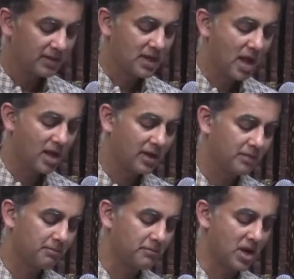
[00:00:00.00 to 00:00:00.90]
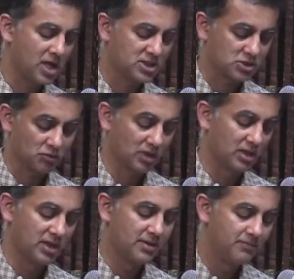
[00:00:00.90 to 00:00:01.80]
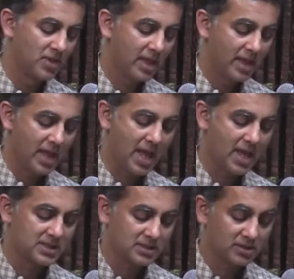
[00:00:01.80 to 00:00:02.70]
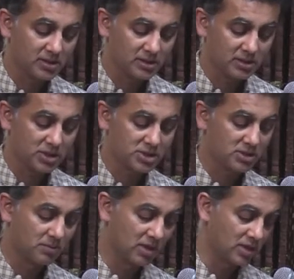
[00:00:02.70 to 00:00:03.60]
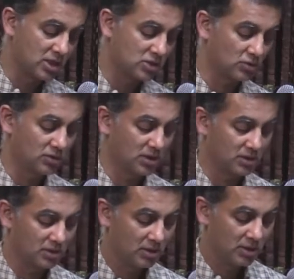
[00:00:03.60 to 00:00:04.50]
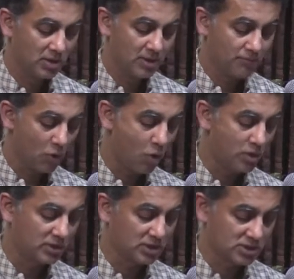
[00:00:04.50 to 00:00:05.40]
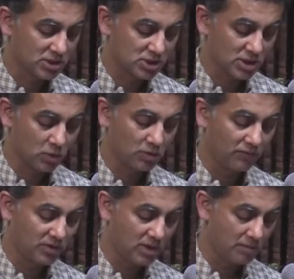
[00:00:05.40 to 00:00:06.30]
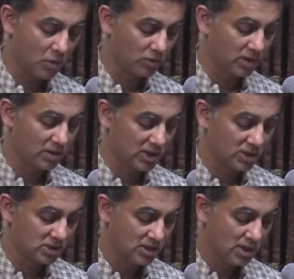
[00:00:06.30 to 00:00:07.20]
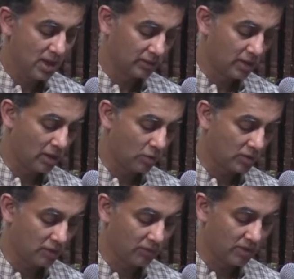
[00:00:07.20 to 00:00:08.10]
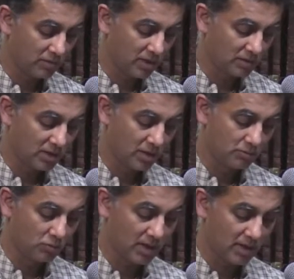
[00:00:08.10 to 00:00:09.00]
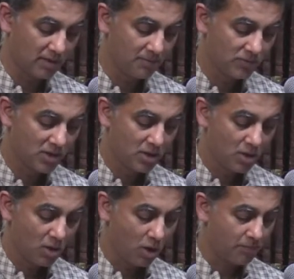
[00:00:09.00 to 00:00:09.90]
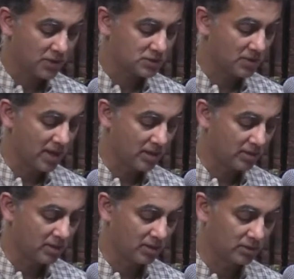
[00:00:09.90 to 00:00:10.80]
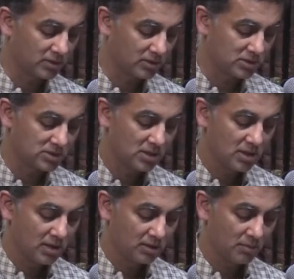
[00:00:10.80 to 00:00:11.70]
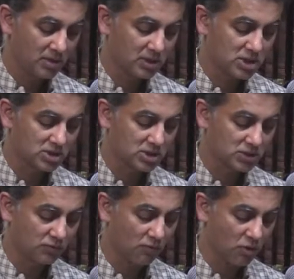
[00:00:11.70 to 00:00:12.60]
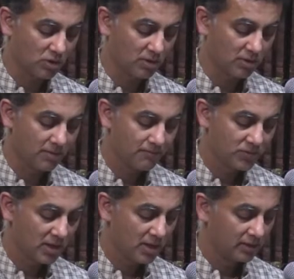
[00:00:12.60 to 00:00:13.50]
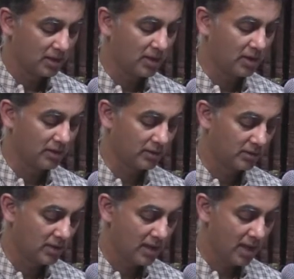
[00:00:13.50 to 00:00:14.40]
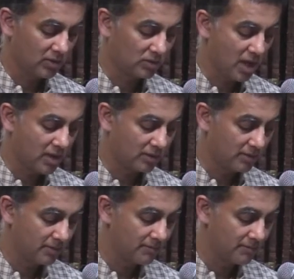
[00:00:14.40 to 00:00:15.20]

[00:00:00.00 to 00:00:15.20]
Time passed quickly. As Angad urged the monkeys on in their search around the Vindhya mountain range, the allotted 1 month came to an end. Oppressed by hunger and thirst, the monkeys searched for water. Then Angad and Tara